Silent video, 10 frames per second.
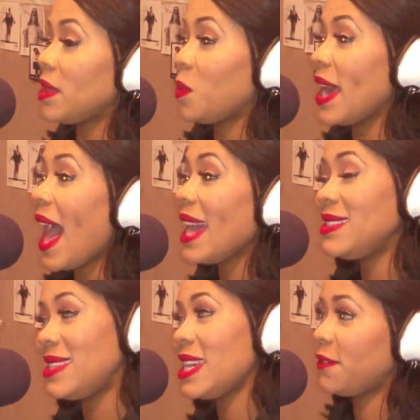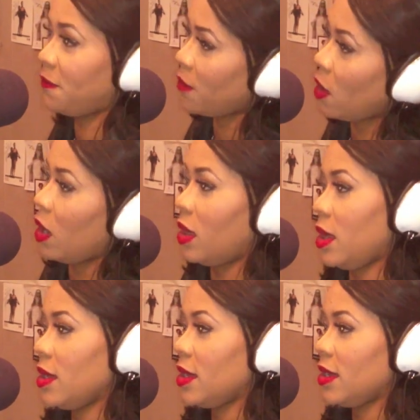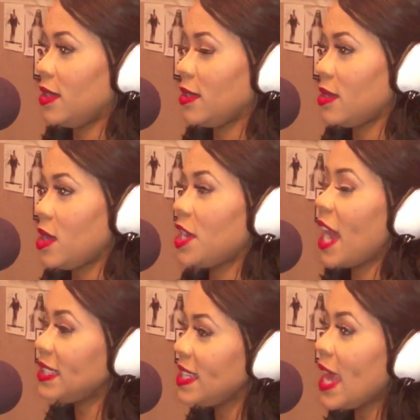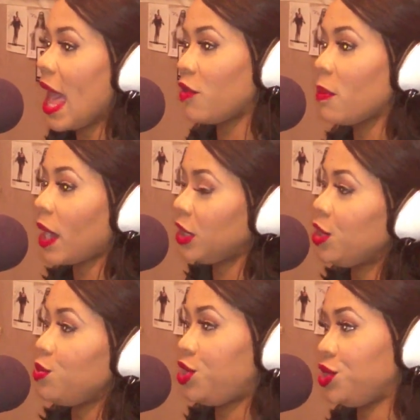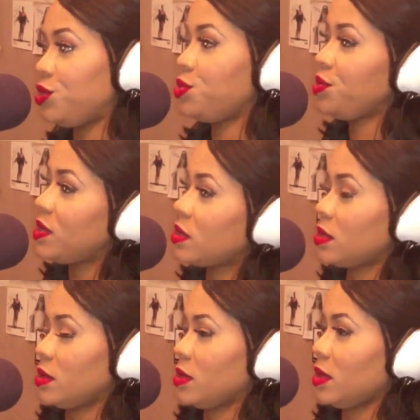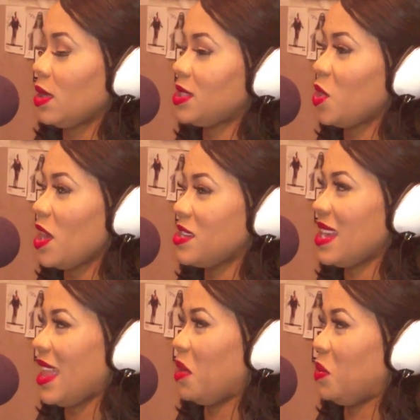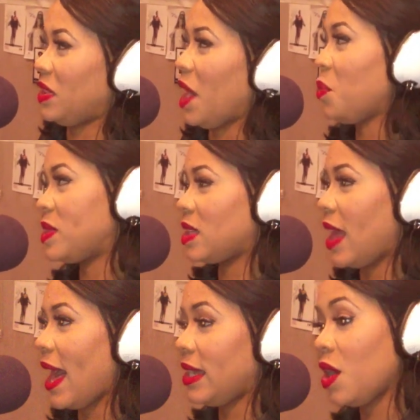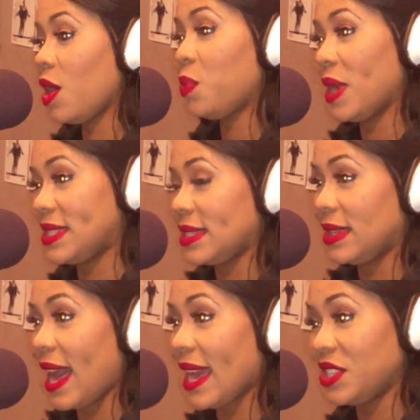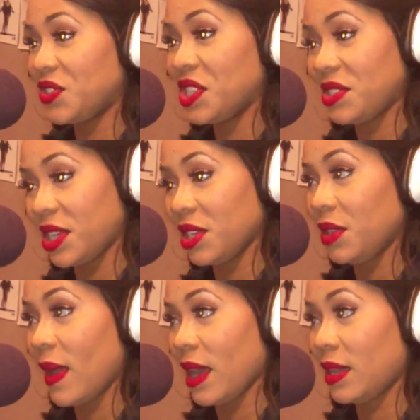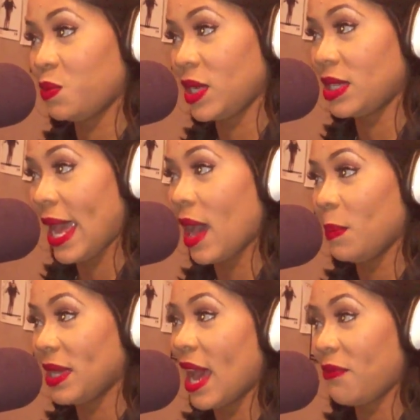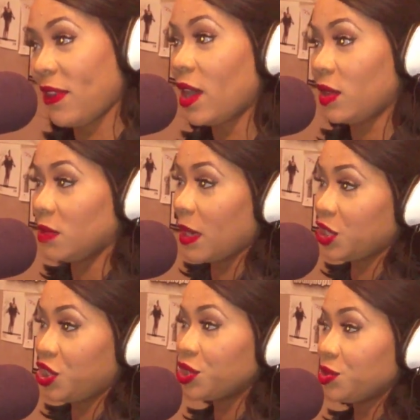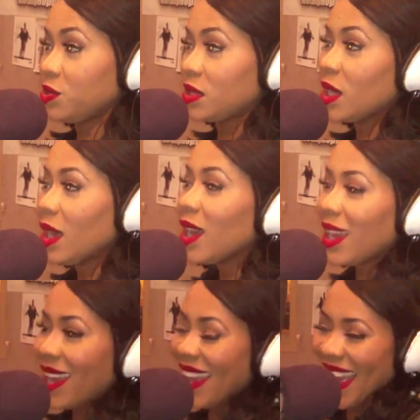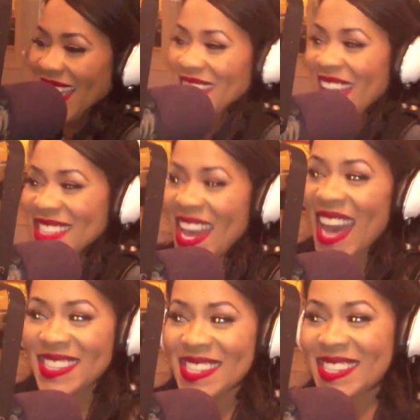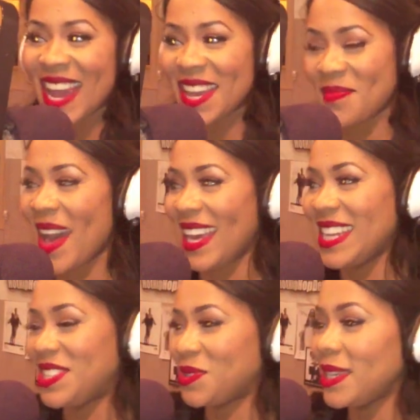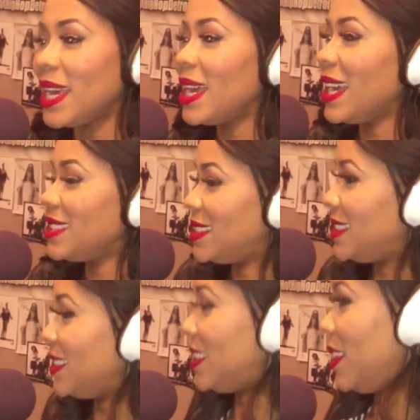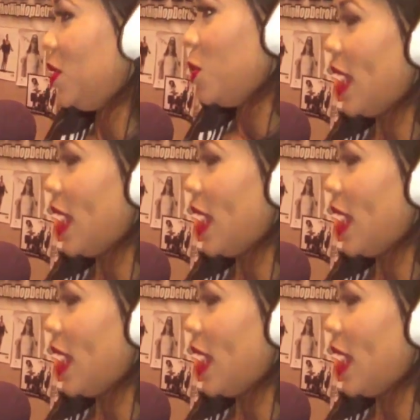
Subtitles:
the way, I did fall. And I did have on my cute shoes. So they're like, well, that was a lie. No, it wasn't a lie. I just didn't tell you how it went down. But I fell in my shoes. That's how I sustained my injury. I just didn't tell you what